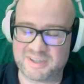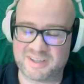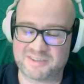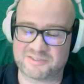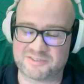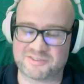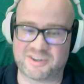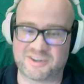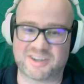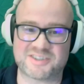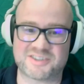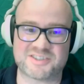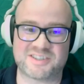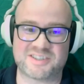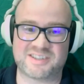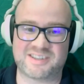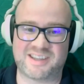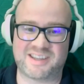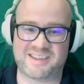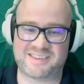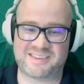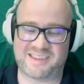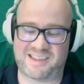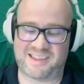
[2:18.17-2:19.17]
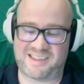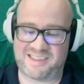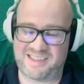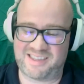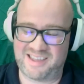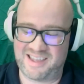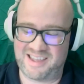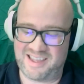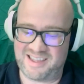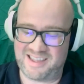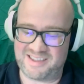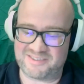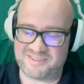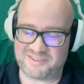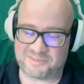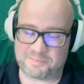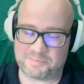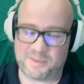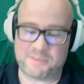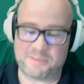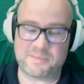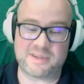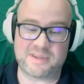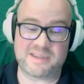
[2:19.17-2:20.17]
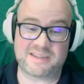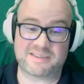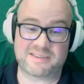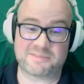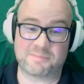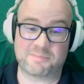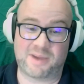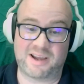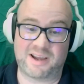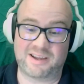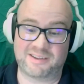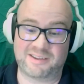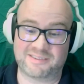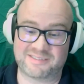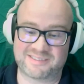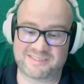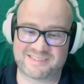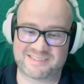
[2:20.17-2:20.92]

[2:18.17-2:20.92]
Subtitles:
introduction and just made me smile.